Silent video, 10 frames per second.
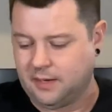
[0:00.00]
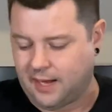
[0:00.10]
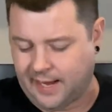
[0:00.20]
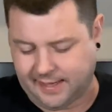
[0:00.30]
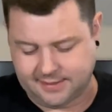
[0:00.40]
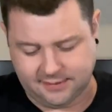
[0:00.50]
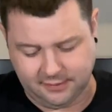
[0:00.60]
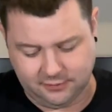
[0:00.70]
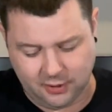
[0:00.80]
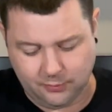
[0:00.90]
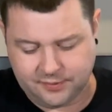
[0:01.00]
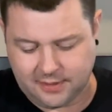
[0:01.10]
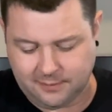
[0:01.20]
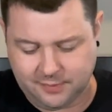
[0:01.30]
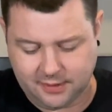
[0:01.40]
icing note
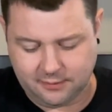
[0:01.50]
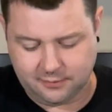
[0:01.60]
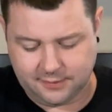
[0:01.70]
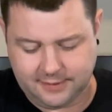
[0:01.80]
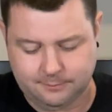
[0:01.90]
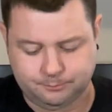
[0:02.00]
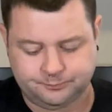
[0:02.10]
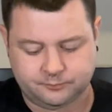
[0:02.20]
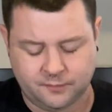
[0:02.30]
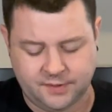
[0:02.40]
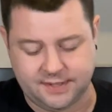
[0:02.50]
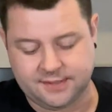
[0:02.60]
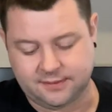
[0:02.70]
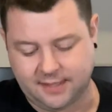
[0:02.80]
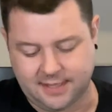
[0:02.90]
that I'm getting on it.
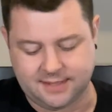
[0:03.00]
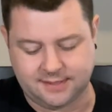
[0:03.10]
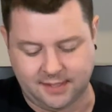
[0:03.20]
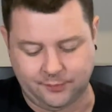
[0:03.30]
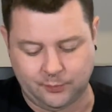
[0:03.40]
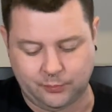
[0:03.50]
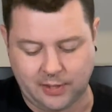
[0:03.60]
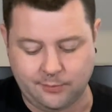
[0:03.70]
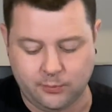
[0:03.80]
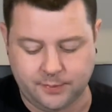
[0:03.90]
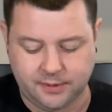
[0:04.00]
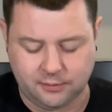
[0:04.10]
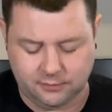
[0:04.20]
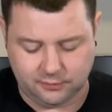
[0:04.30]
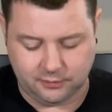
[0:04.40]
This, like I said, would probably
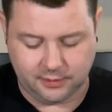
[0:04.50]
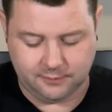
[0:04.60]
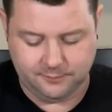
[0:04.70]
go good